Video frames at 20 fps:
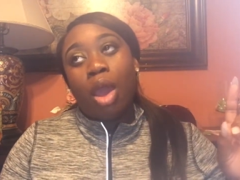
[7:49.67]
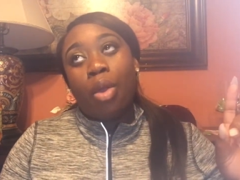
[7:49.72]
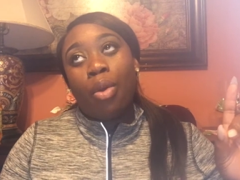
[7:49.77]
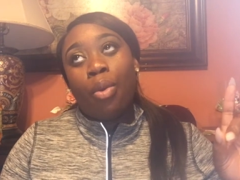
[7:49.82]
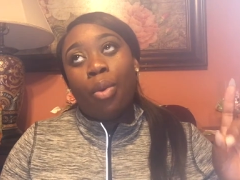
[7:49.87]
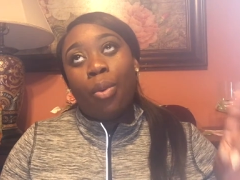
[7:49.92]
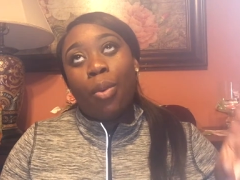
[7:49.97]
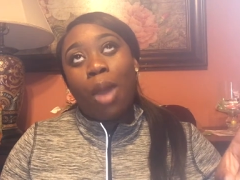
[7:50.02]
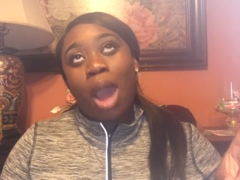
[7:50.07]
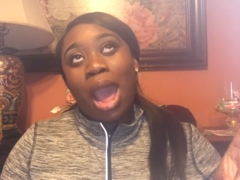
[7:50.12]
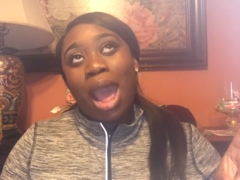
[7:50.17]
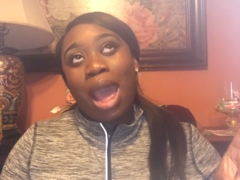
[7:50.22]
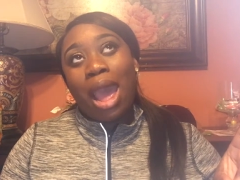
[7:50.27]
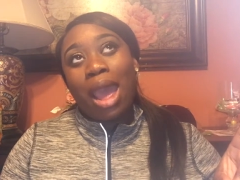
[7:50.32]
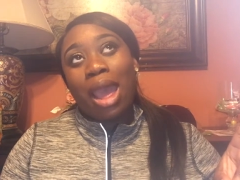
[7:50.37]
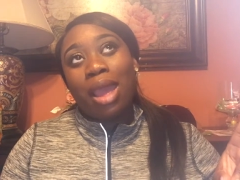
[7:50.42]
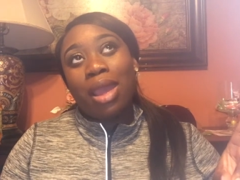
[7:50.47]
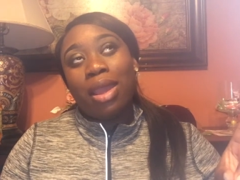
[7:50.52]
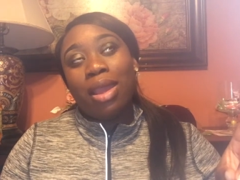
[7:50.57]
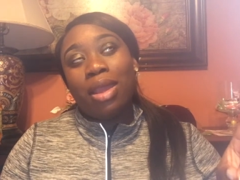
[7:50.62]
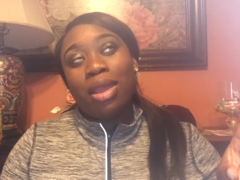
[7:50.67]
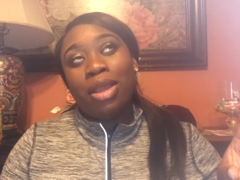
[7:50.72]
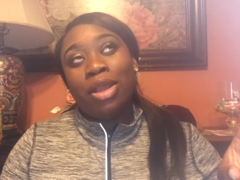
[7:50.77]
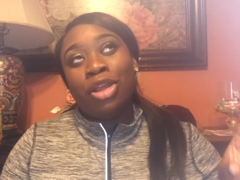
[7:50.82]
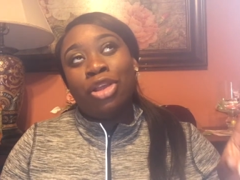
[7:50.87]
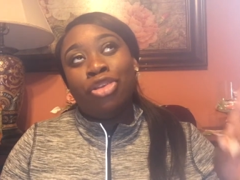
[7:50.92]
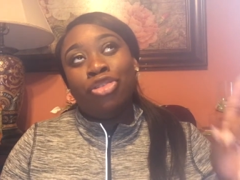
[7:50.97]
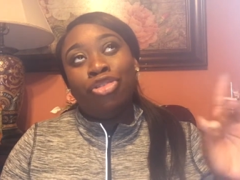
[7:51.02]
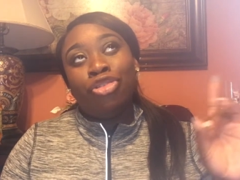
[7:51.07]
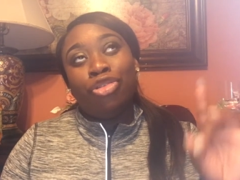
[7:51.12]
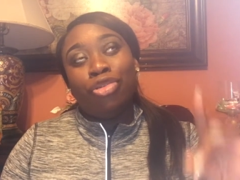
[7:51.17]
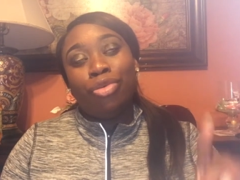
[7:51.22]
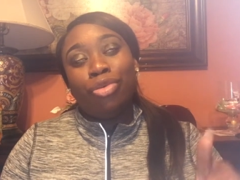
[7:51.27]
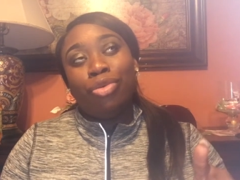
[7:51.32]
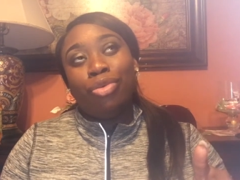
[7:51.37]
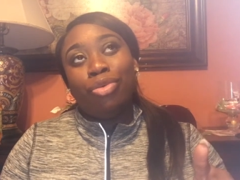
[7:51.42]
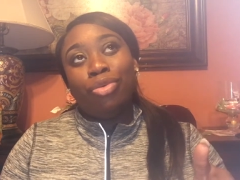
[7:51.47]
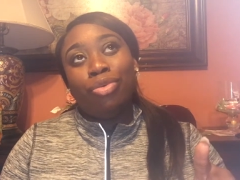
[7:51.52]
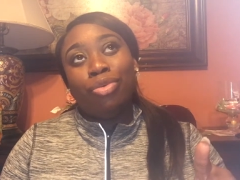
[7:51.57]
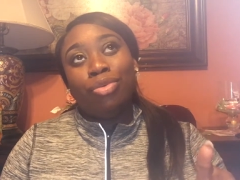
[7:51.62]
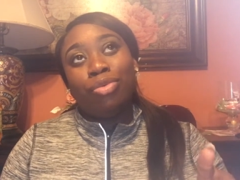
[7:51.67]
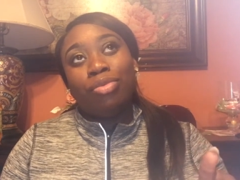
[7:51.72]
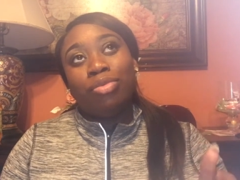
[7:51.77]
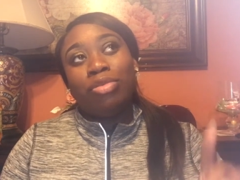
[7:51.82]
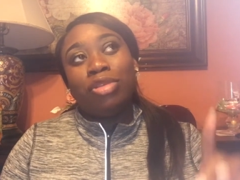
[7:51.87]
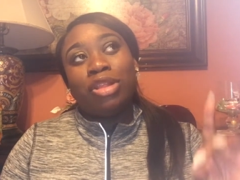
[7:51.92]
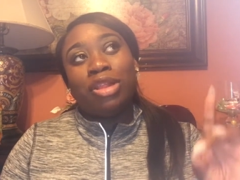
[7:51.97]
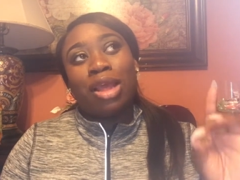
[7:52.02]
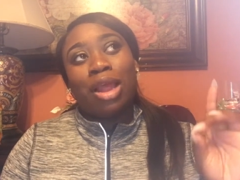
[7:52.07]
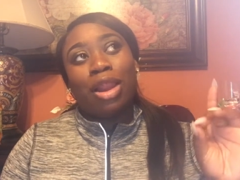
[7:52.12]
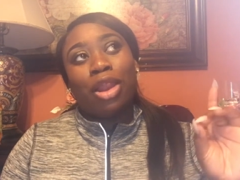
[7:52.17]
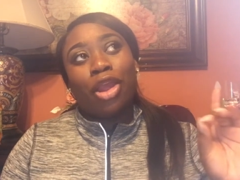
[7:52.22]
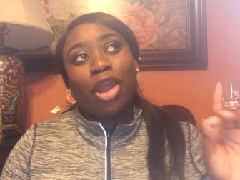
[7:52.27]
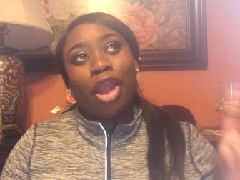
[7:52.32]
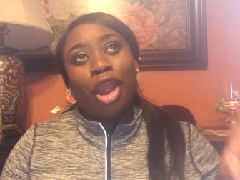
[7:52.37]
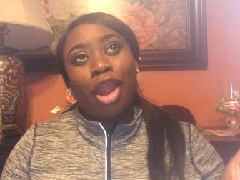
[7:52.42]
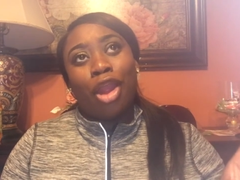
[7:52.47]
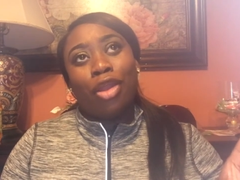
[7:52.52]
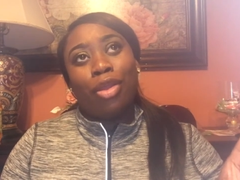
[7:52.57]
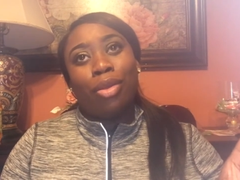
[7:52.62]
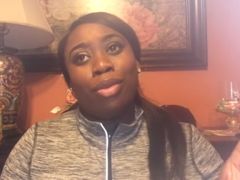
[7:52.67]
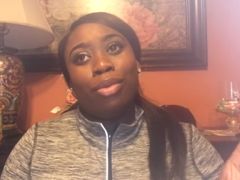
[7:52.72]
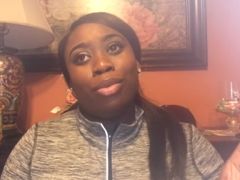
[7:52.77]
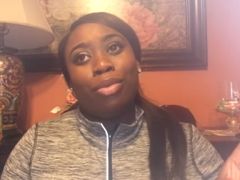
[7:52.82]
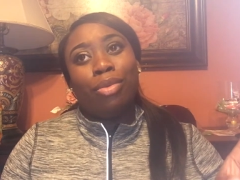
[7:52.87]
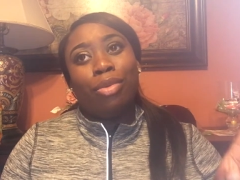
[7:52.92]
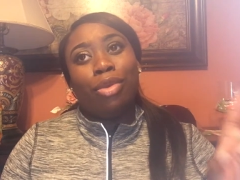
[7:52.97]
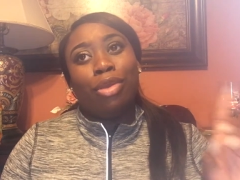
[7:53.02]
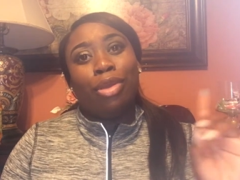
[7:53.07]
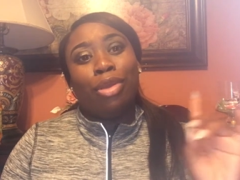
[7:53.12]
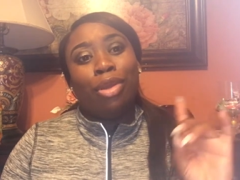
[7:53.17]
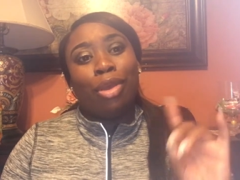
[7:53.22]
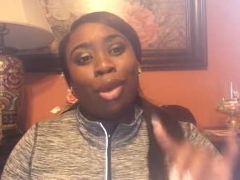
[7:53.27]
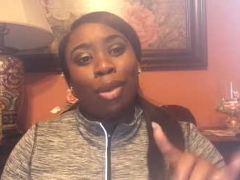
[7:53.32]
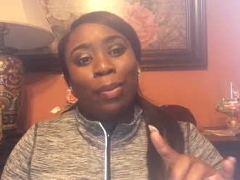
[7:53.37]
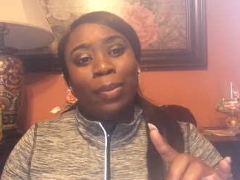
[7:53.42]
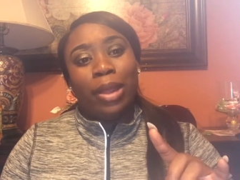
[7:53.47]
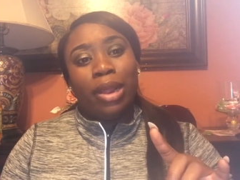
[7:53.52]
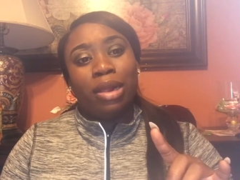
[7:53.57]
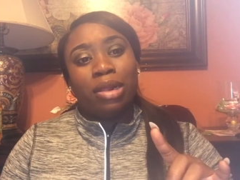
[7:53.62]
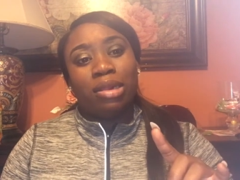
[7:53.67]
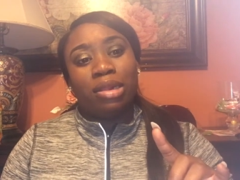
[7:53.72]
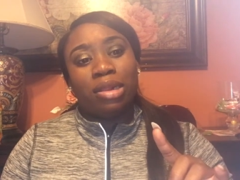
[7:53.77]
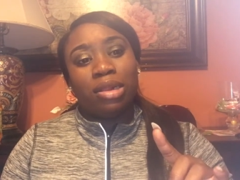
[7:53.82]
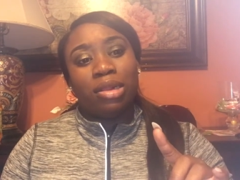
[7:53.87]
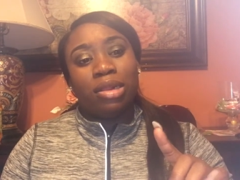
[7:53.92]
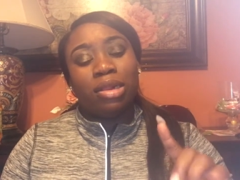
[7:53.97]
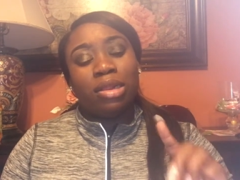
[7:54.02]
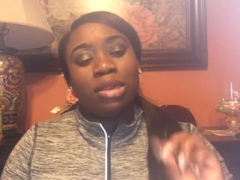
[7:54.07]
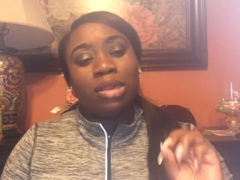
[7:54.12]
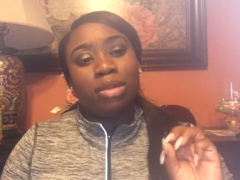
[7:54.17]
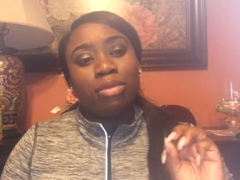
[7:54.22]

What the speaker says: why is you telling her your business?